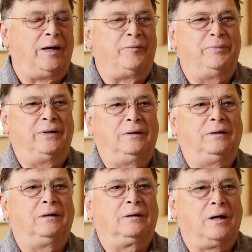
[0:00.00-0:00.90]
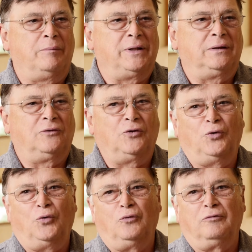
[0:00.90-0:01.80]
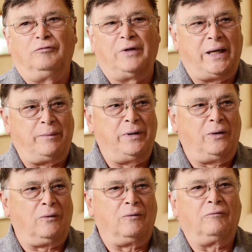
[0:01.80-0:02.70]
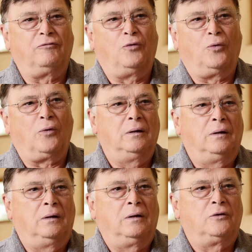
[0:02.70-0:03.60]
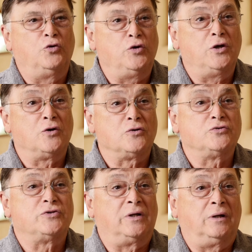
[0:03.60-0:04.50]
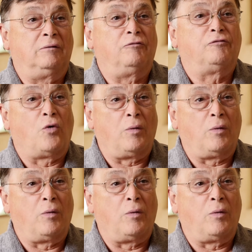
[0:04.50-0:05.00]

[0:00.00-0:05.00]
I've been coming to Vladimir for 2 years and 4